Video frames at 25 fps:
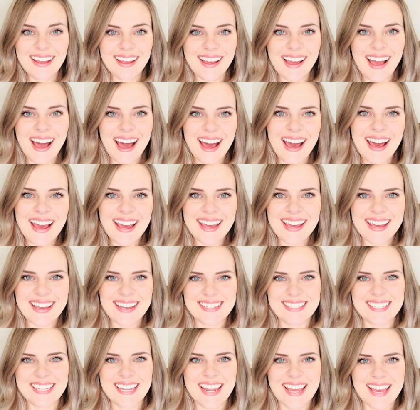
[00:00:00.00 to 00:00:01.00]

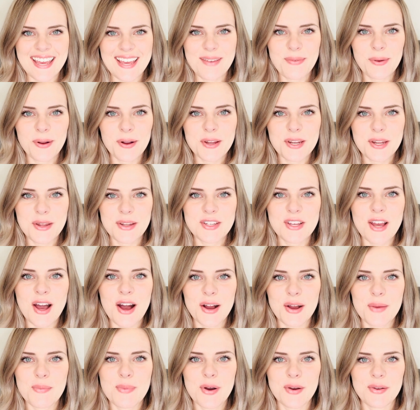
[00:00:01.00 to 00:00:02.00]
Hi, today we're going to
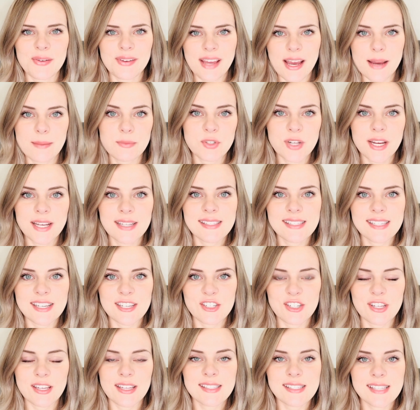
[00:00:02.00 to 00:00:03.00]
talk about nap
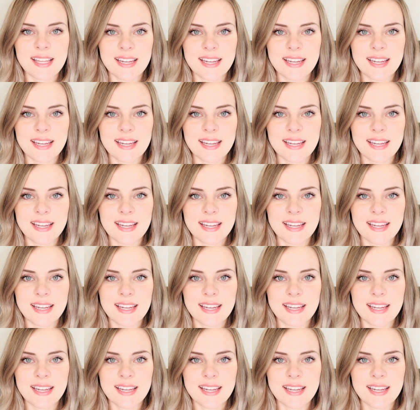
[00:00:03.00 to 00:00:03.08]
transitions